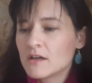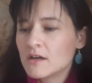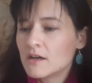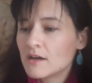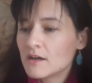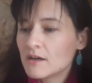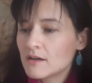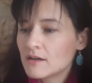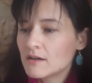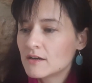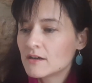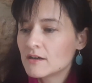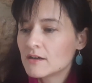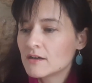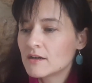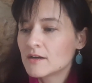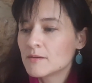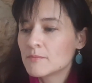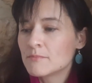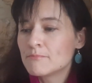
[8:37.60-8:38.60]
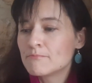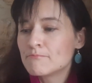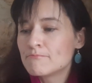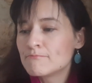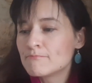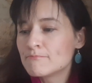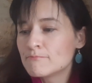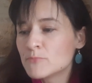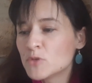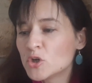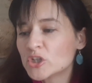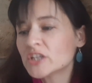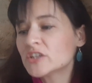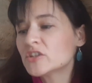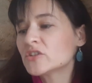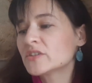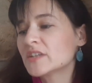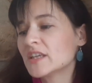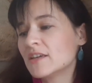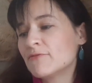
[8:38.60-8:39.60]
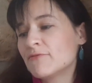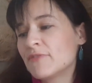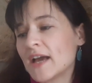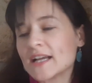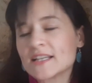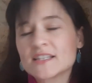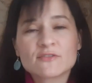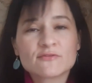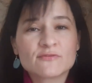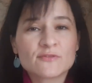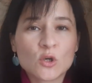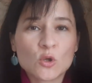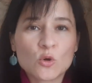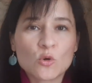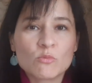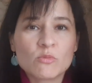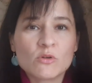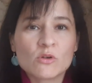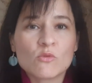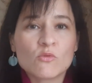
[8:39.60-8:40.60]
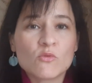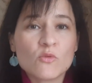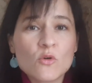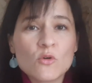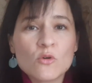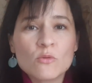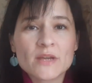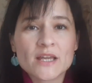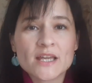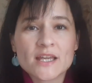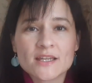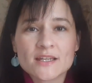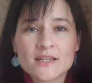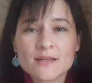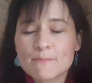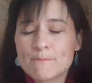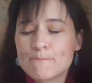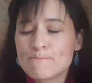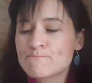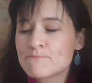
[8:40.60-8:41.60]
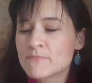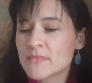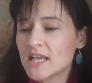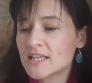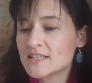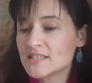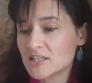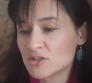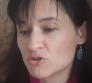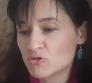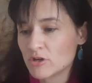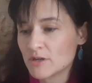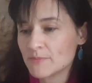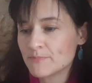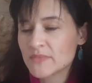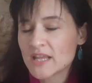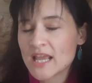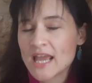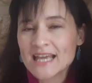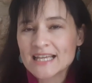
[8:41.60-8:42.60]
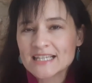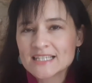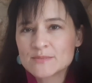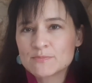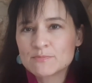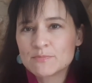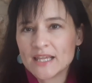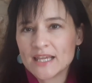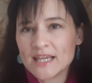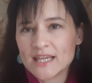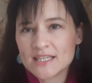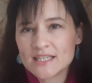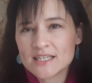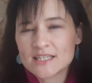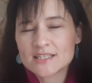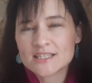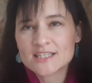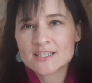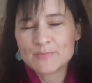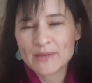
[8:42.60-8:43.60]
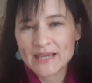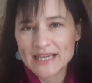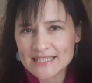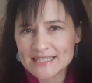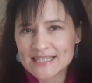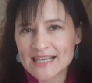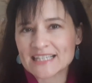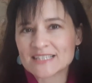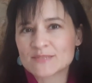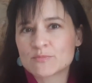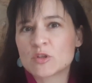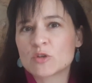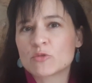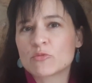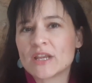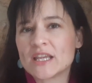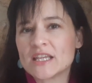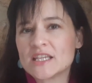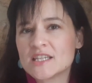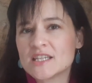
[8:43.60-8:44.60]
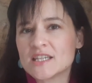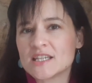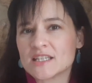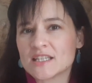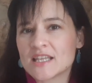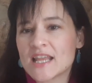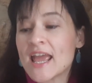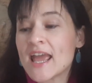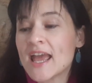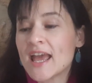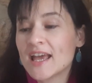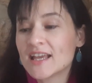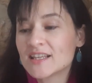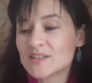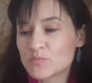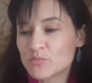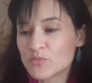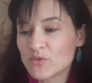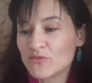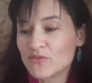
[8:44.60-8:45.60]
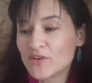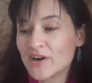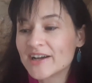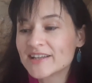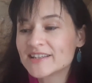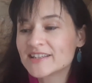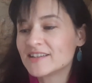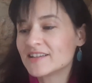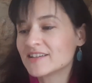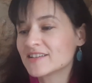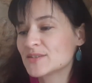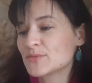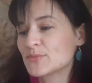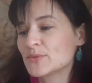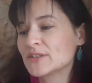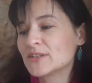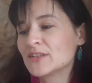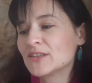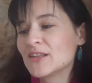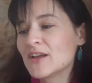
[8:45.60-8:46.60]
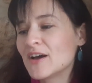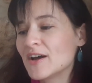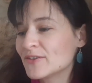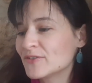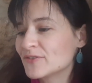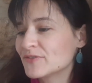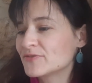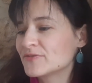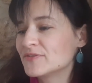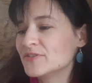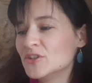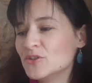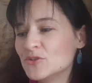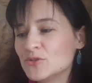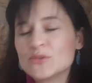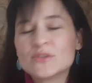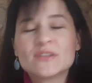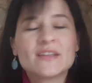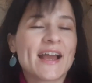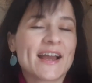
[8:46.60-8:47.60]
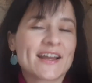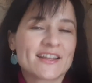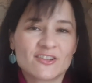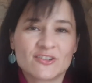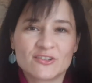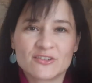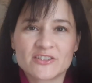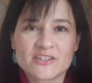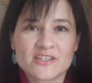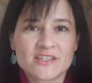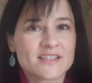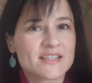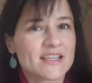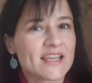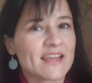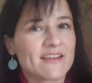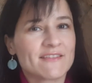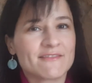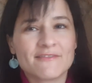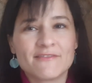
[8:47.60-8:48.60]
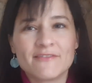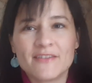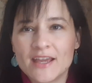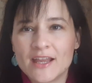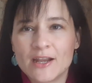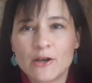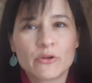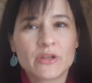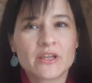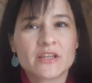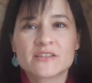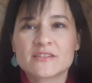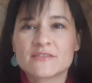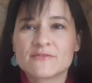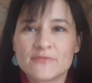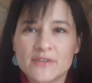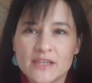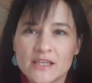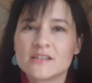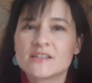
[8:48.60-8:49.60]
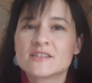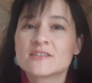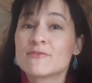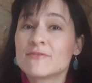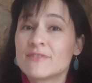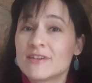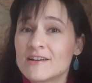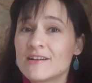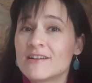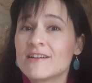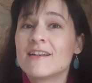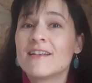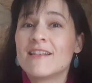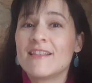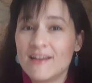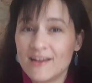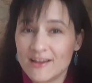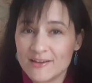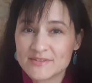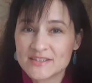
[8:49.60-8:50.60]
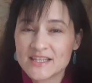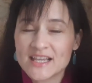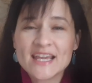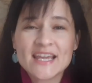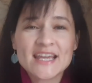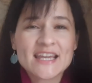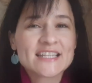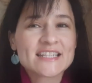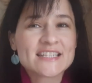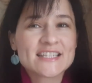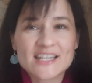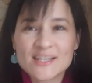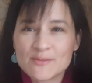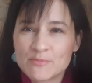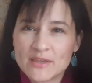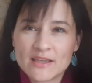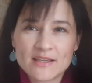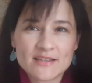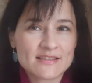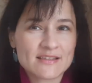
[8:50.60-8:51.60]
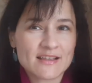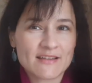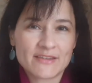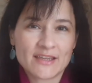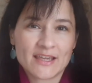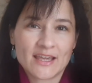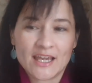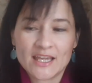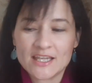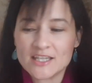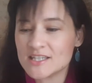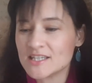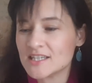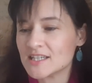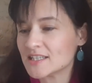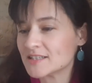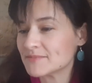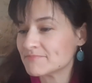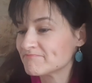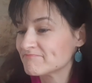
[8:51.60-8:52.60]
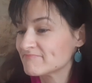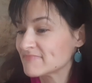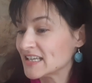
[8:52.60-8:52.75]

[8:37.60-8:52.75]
monitor the effects of global warming, etc. Space exploration has provided us with a lot of new technologies in various fields of our lives. GPS navigation,